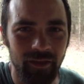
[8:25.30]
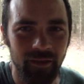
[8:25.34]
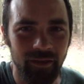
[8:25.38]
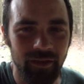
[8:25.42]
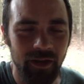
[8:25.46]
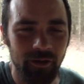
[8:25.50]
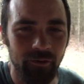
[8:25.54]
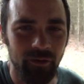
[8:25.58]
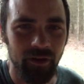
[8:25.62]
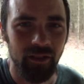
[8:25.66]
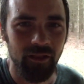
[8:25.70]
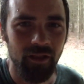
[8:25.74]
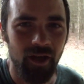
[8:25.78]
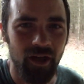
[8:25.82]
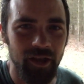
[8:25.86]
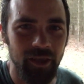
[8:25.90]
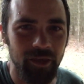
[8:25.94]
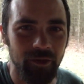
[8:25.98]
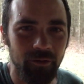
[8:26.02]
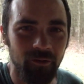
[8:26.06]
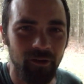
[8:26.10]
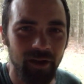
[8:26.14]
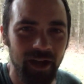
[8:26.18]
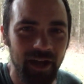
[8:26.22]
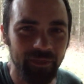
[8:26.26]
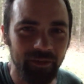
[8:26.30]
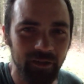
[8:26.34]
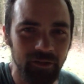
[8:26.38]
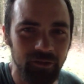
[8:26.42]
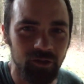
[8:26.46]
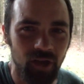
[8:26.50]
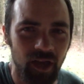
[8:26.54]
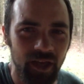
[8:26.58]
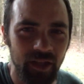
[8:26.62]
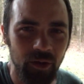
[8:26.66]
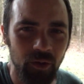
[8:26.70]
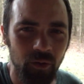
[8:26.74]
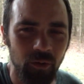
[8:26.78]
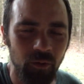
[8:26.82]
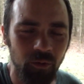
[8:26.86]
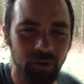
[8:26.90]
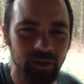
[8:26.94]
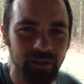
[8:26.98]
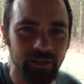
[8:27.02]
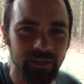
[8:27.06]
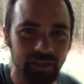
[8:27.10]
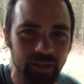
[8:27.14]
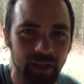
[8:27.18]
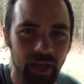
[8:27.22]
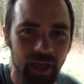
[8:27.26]
You know, and a lot of you are out there trying to hold
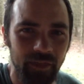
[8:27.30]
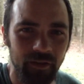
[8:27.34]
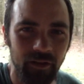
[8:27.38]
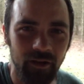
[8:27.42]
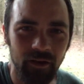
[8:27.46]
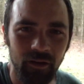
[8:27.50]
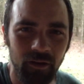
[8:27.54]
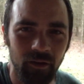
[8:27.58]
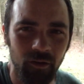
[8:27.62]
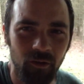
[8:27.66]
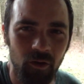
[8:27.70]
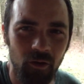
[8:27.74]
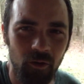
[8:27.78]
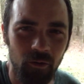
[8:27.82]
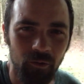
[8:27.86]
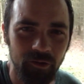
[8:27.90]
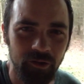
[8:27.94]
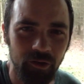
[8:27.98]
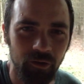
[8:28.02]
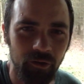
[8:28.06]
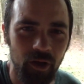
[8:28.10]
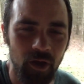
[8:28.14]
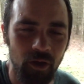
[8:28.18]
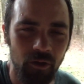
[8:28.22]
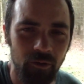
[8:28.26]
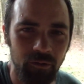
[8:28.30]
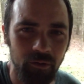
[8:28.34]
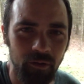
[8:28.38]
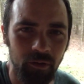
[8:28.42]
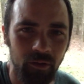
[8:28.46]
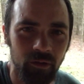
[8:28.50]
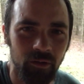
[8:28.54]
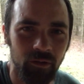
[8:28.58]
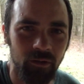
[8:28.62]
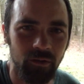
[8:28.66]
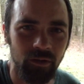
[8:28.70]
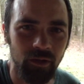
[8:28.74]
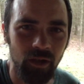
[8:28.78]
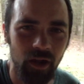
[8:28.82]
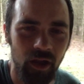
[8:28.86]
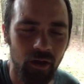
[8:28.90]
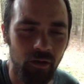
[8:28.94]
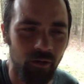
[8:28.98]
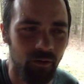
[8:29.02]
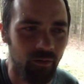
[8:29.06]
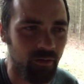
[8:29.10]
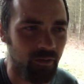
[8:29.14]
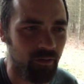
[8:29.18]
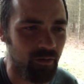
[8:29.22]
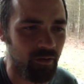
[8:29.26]
it together all on your own, you
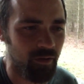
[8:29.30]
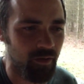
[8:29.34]
know.